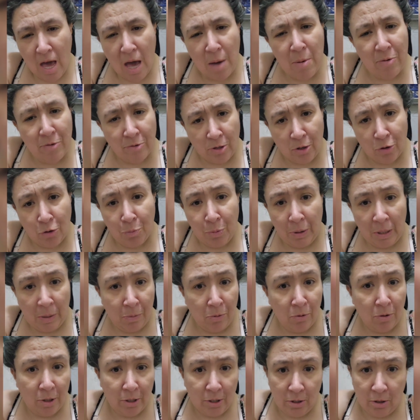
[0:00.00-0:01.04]
And if there's other
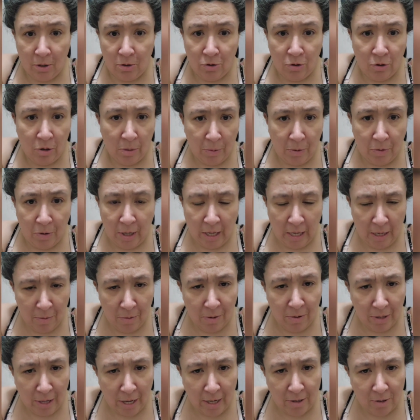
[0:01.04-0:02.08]
people listening too, I'm okay
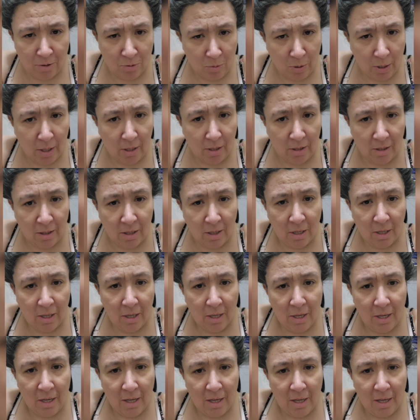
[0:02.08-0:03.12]
with that as well.
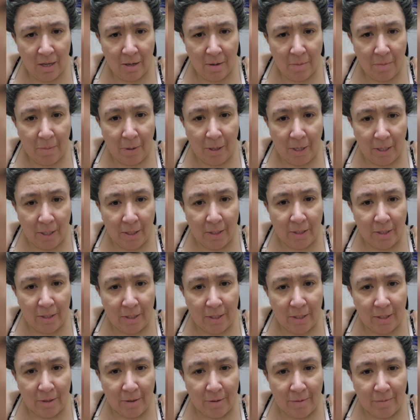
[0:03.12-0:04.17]

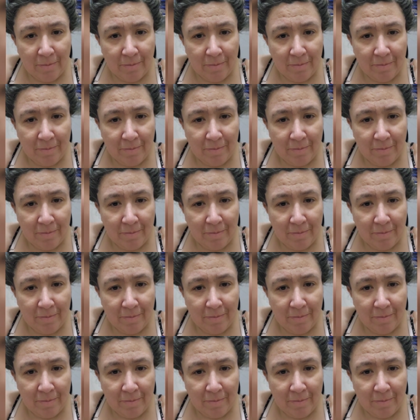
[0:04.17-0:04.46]
But uh,